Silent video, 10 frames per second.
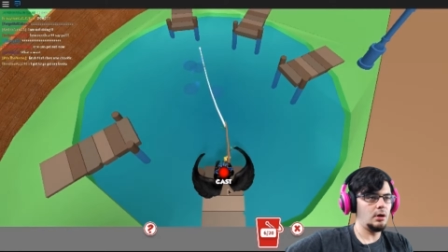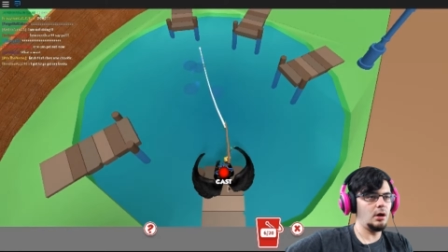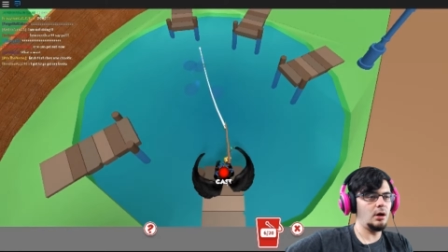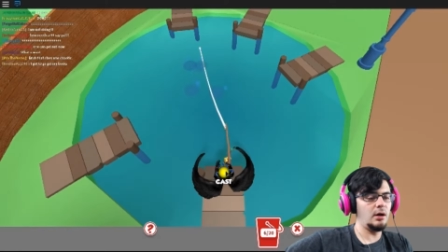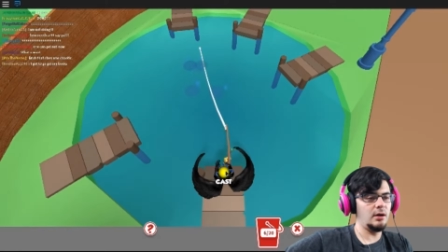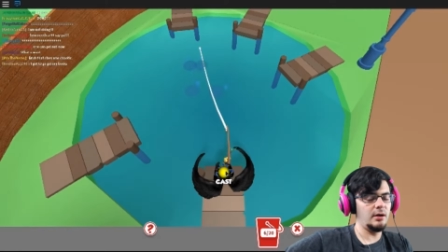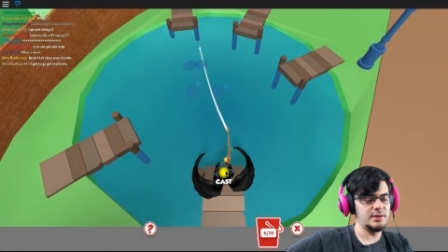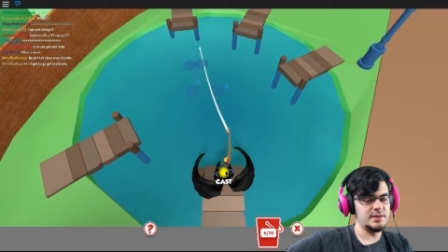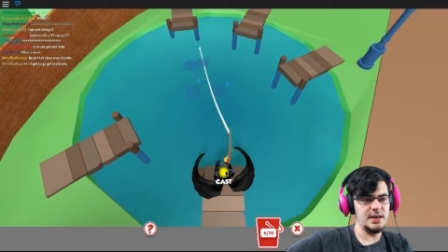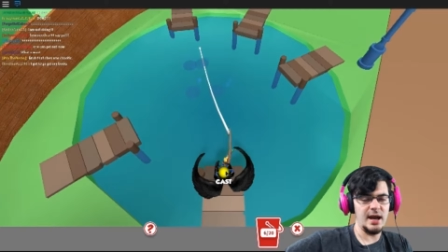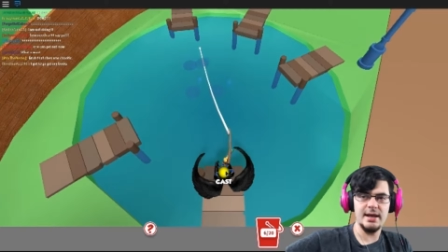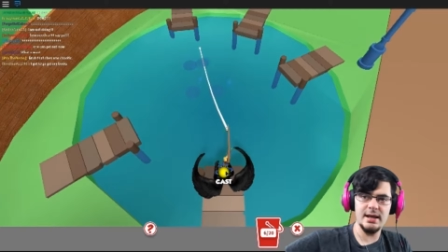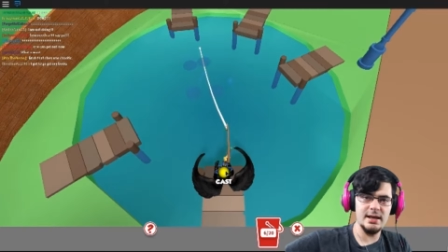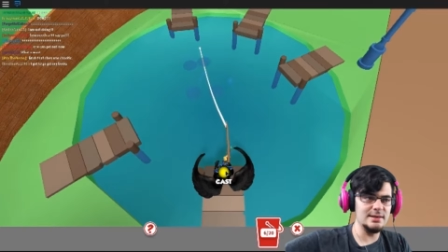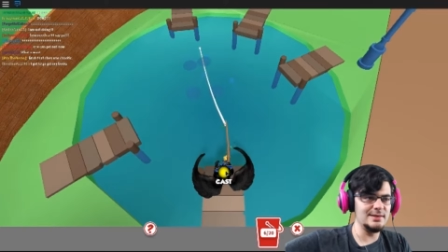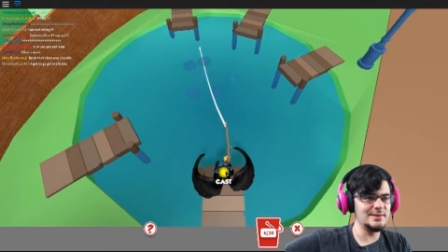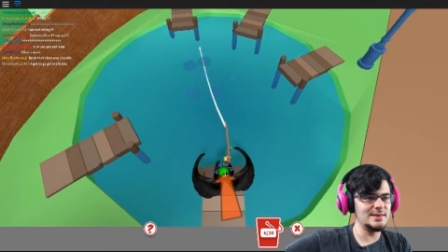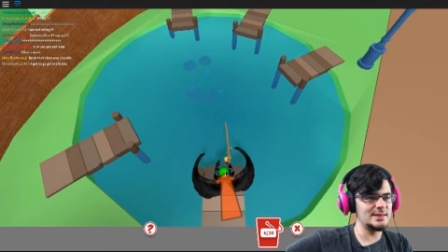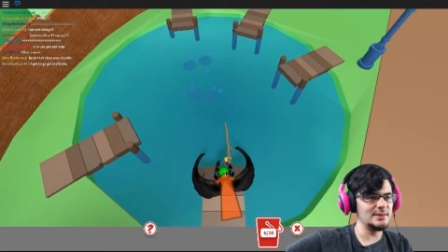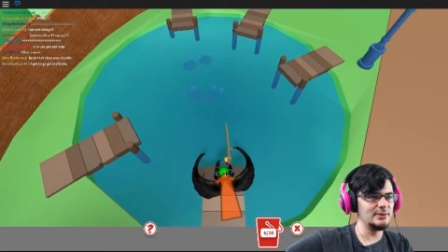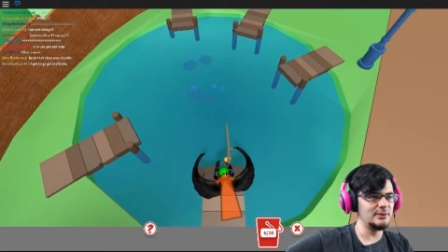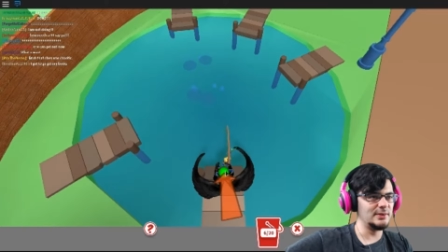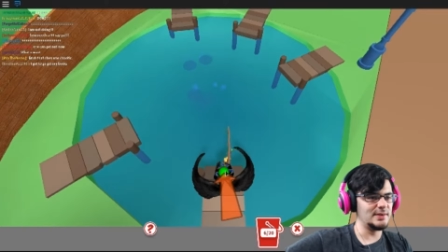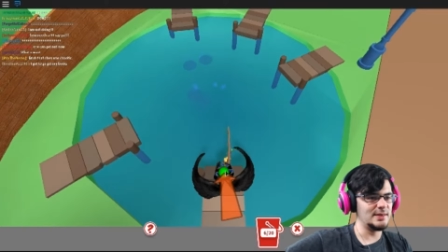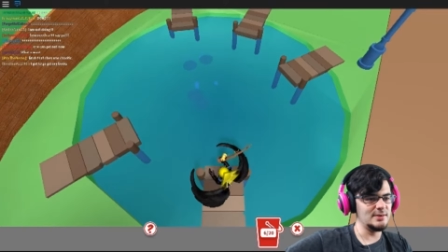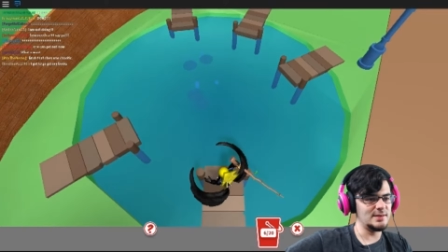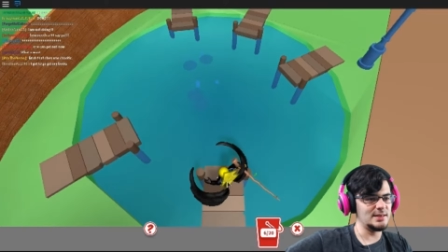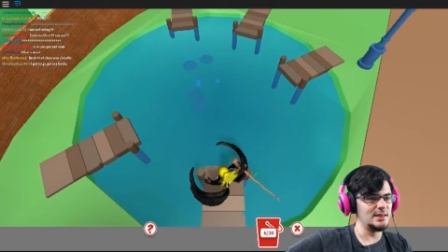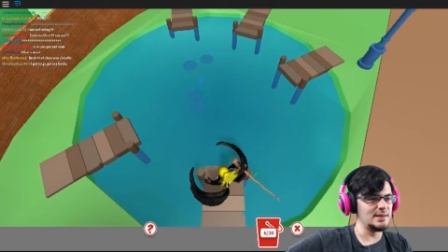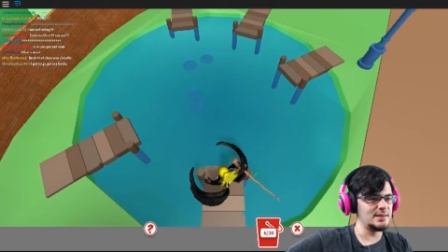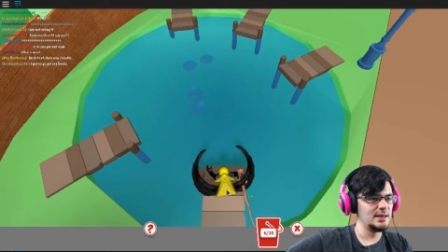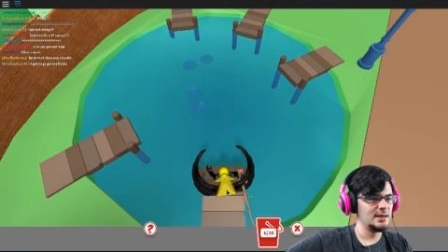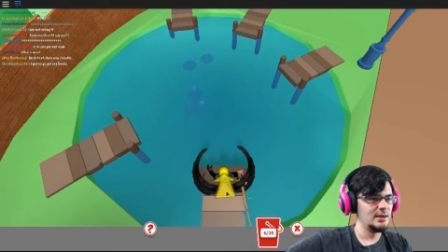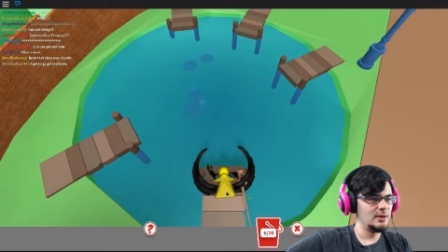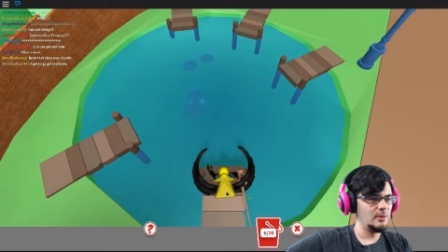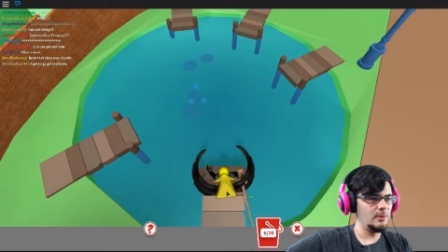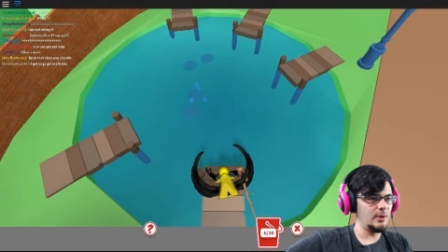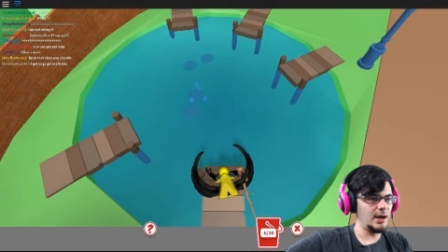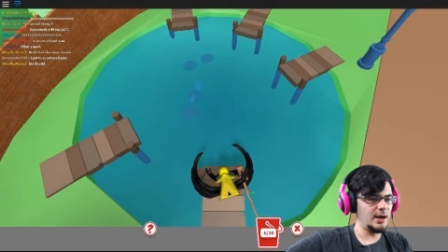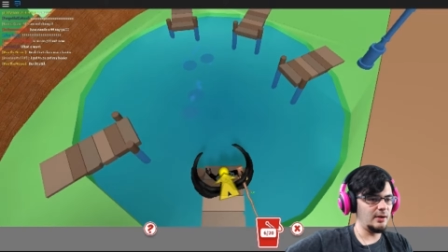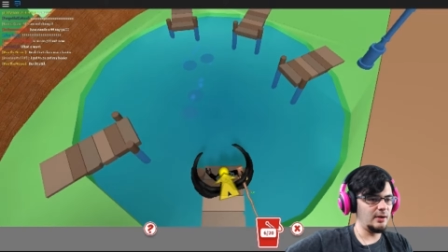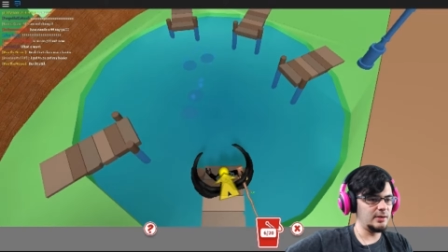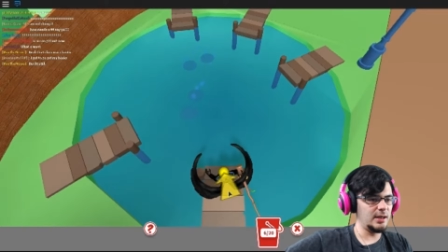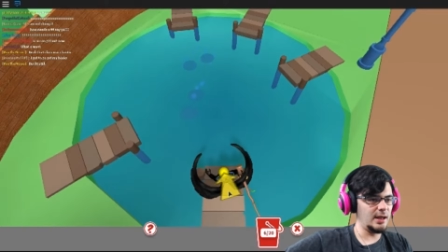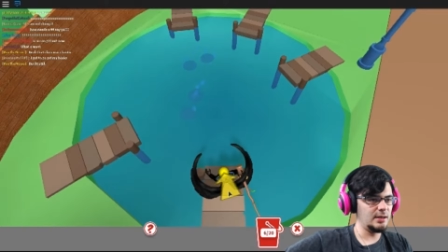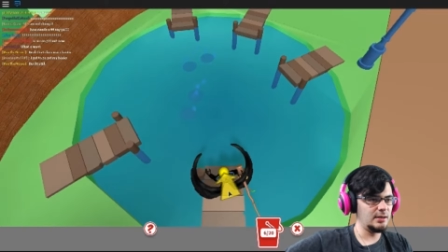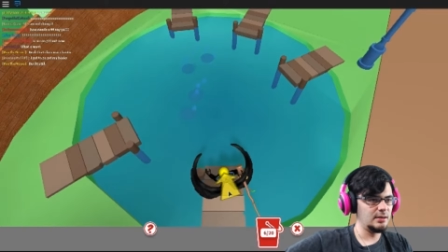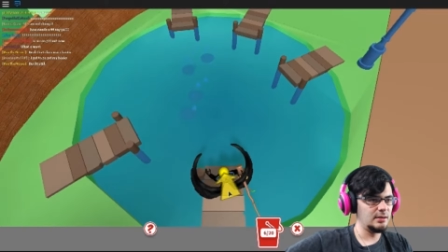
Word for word: Oh, see, I gotta get used to, used to this. Wow, okay.